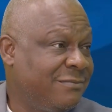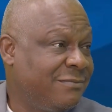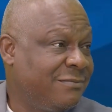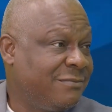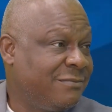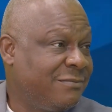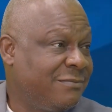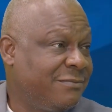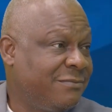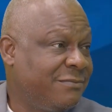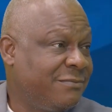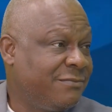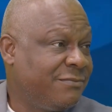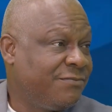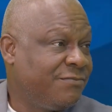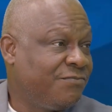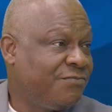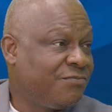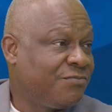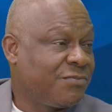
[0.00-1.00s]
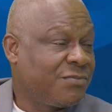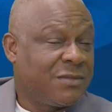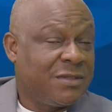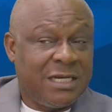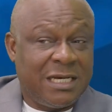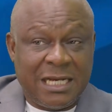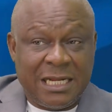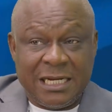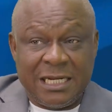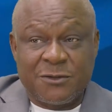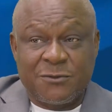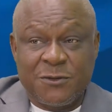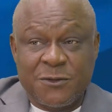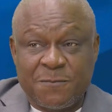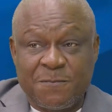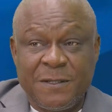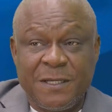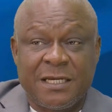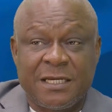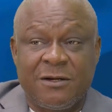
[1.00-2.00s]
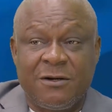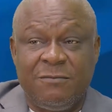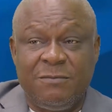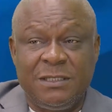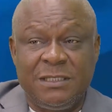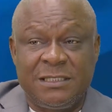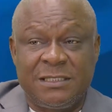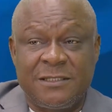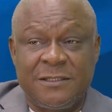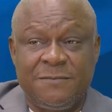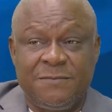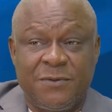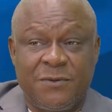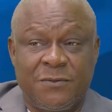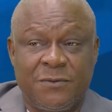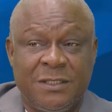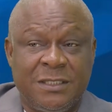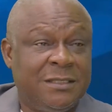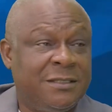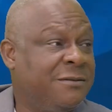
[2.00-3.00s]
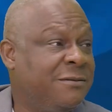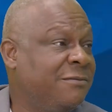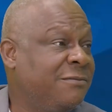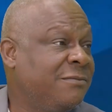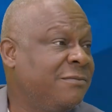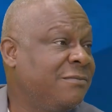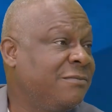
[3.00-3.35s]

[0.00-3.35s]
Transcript: And as we speak, government is still borrowing,